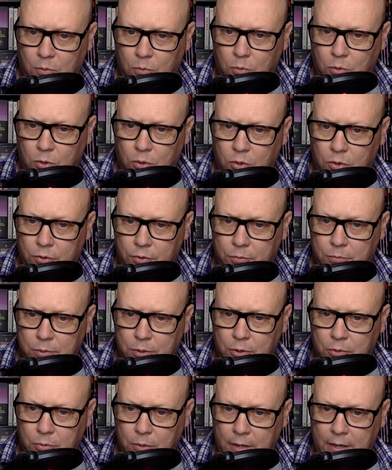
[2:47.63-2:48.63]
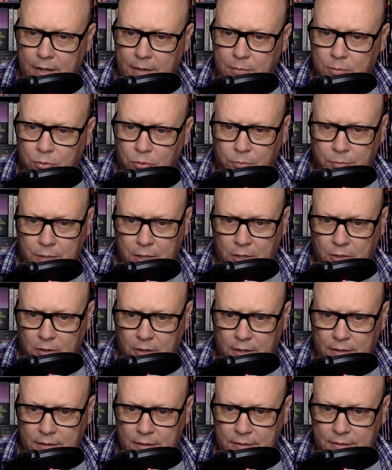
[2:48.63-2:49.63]
world Blu-ray premiere
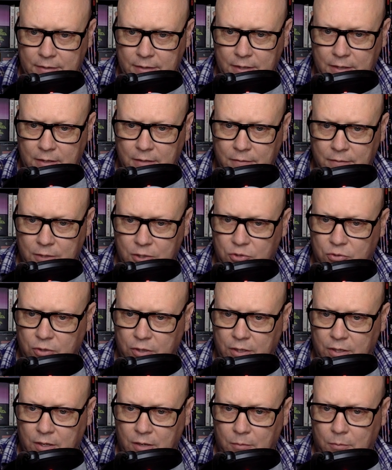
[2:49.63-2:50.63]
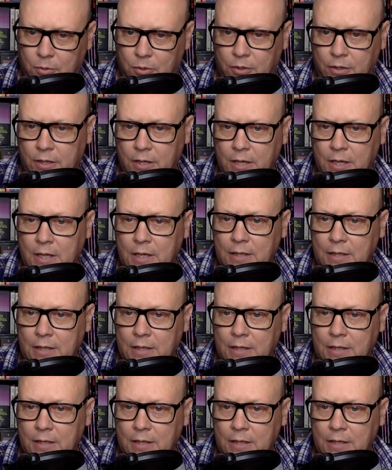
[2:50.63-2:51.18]
in this individually numbered